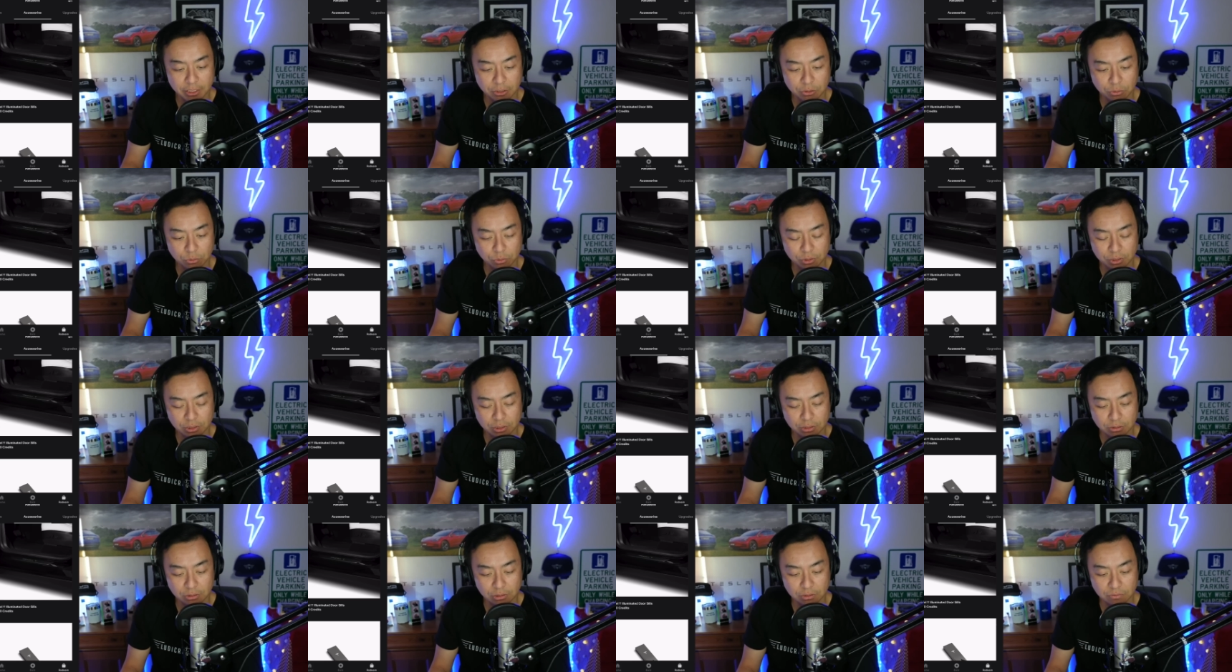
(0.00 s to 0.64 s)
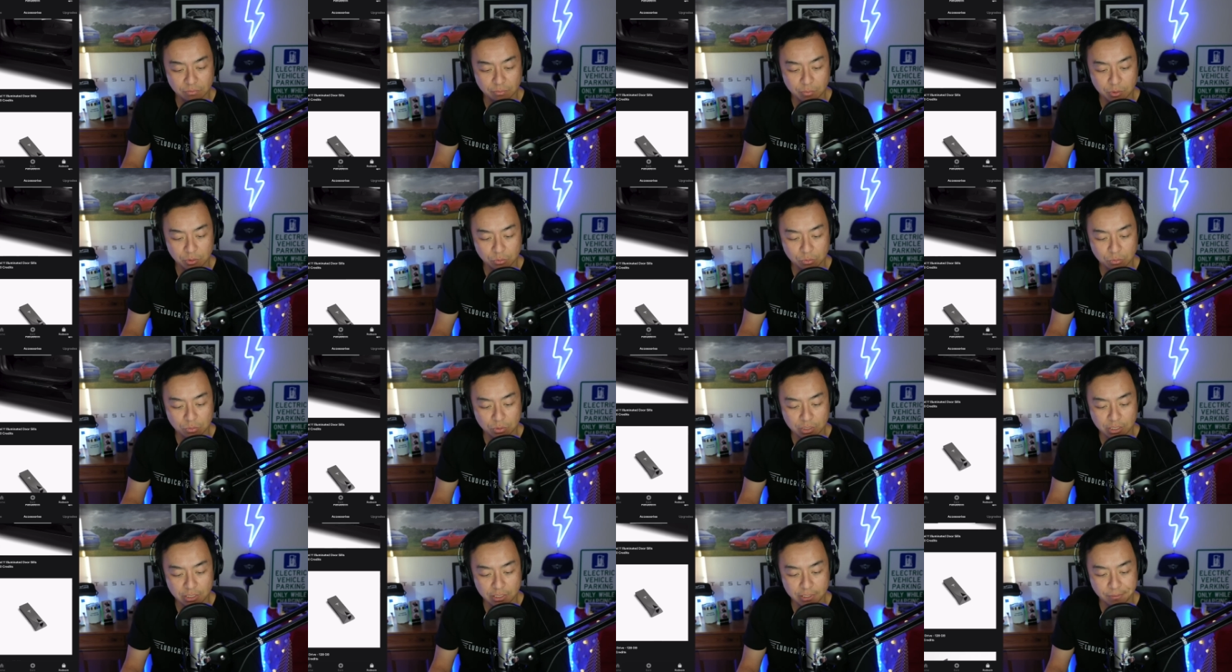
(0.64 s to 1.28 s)
door sills for Model
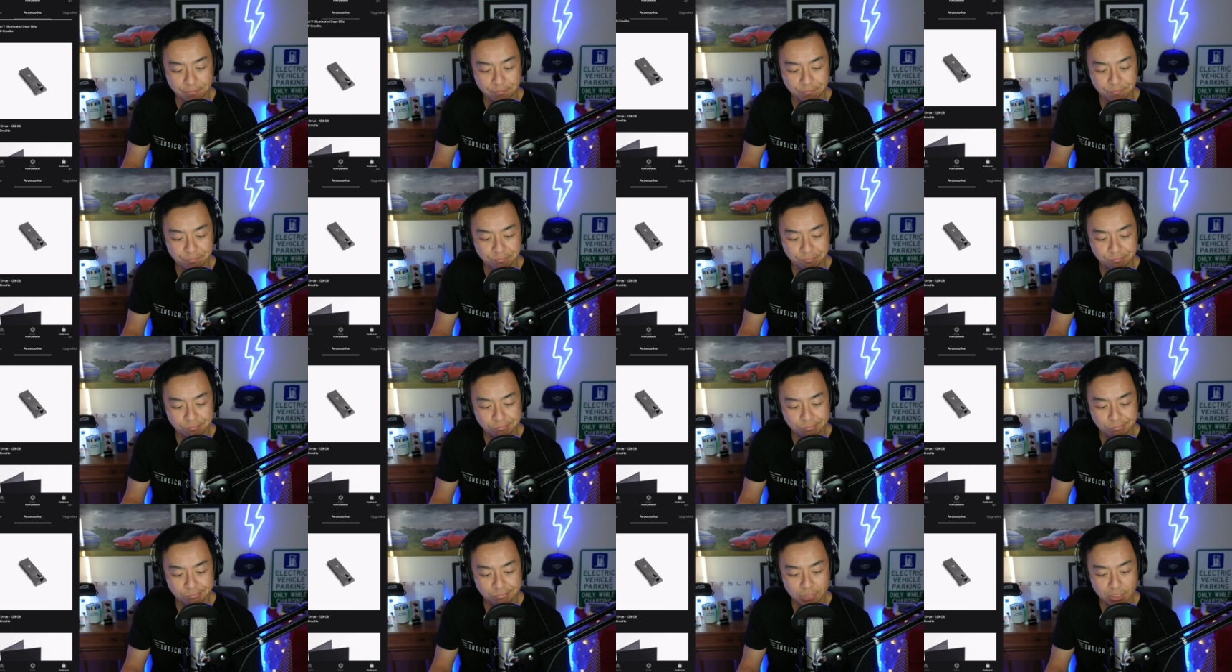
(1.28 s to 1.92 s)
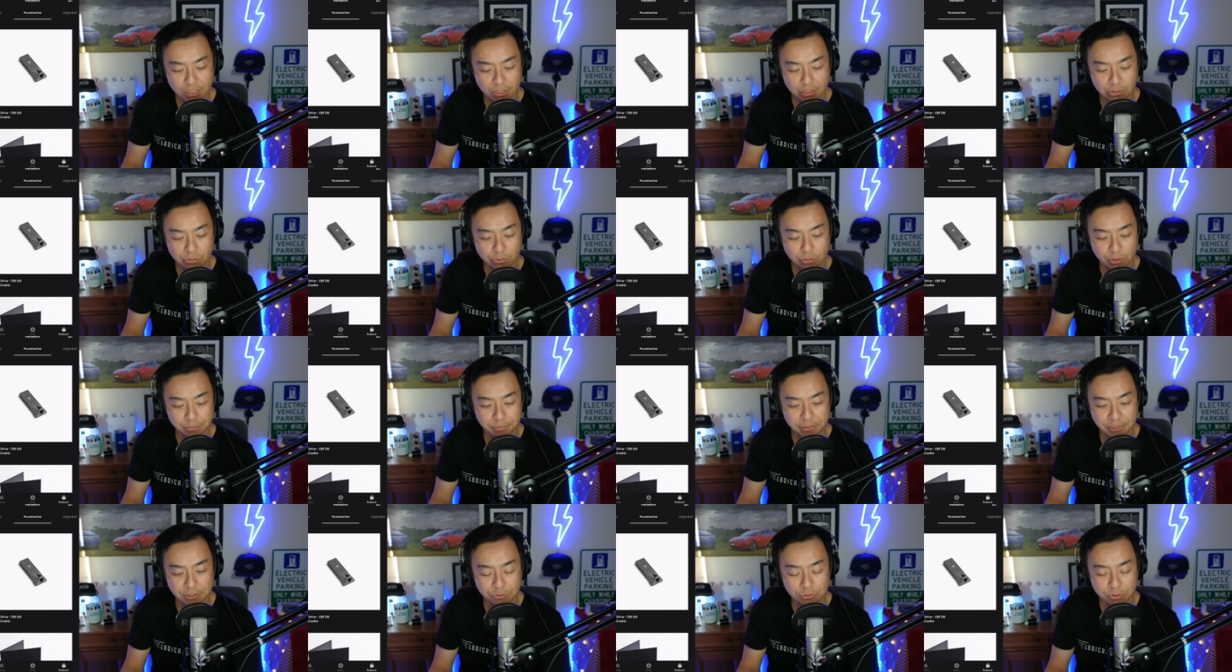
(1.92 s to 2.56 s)
Y.
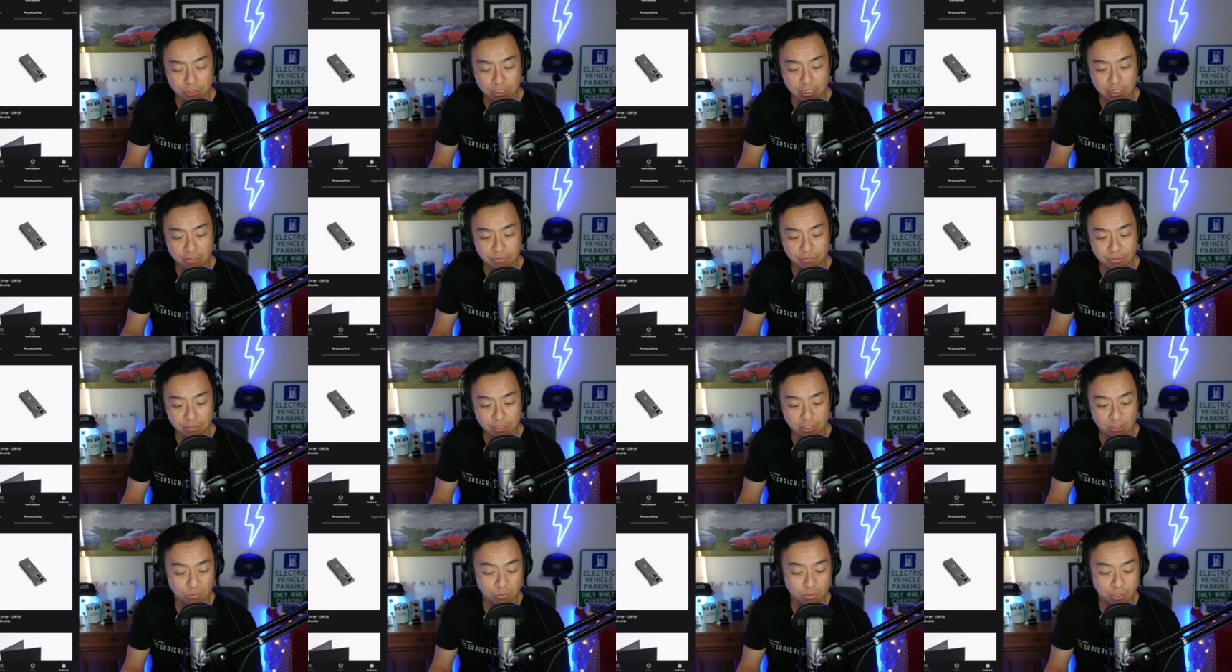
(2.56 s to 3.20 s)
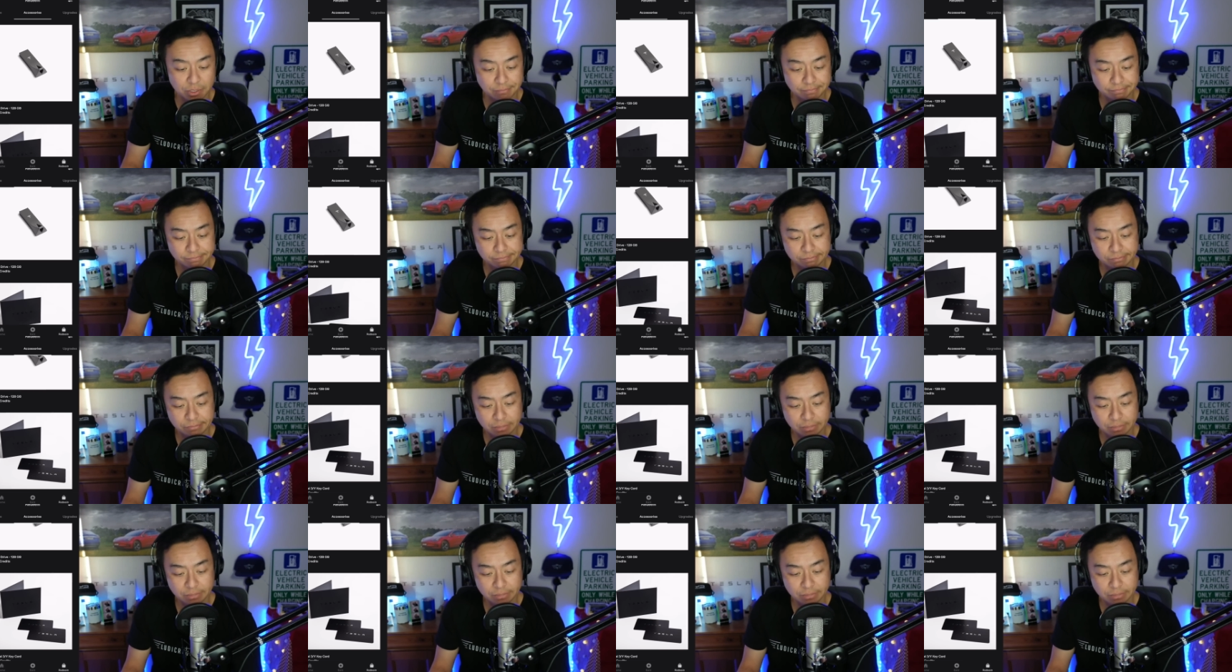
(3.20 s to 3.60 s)
USB drive, another one.